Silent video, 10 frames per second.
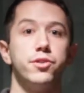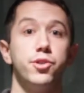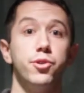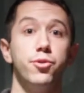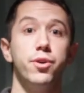
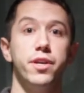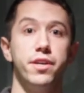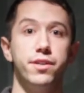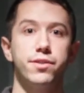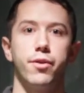2
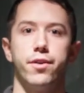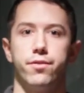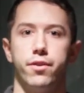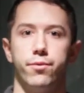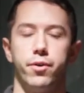is greater
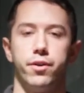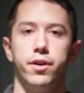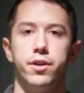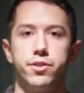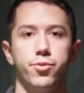than 1,
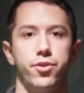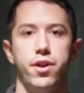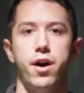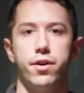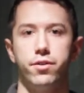so we are
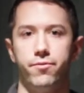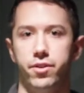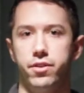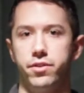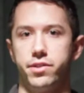not going to
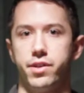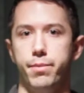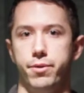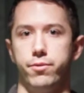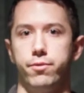fill in this
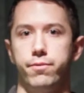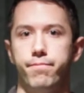cubby hole.